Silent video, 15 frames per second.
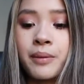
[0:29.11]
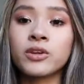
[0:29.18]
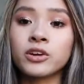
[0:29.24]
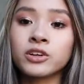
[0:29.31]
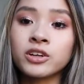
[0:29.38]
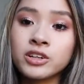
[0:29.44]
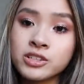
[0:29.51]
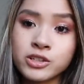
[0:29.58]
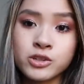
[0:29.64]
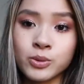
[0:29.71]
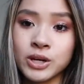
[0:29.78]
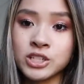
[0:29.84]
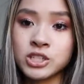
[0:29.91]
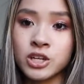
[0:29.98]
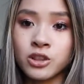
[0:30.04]
With our current
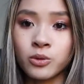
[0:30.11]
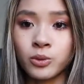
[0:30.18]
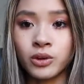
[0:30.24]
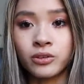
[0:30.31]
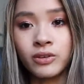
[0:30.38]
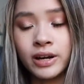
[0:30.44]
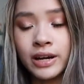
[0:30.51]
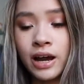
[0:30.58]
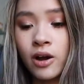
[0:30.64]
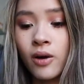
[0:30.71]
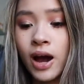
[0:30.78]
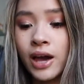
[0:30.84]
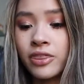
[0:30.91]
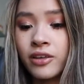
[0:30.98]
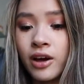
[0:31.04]
situation in the world right now,
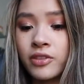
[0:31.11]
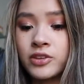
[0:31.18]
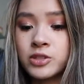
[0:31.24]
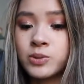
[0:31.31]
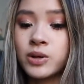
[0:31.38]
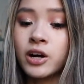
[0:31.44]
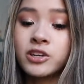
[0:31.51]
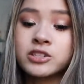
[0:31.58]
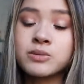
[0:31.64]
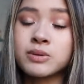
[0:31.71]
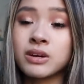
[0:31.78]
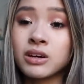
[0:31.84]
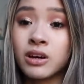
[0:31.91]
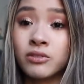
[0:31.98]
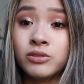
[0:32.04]
I thought this would also
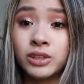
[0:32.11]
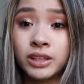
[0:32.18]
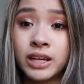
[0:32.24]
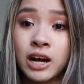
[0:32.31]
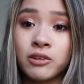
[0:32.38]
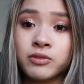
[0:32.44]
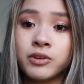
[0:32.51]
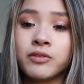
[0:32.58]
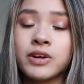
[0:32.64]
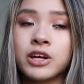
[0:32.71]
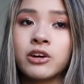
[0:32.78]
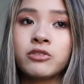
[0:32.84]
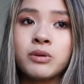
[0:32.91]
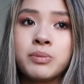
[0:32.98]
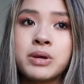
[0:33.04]
be a really helpful
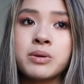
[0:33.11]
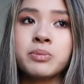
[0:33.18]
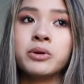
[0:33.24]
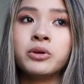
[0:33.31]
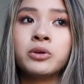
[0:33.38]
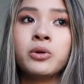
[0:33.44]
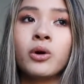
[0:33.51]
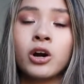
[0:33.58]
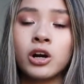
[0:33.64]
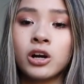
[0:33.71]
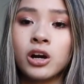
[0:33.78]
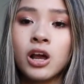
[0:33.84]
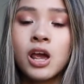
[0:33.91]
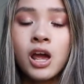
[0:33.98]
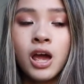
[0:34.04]
video for people who
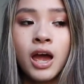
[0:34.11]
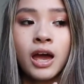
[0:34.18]
are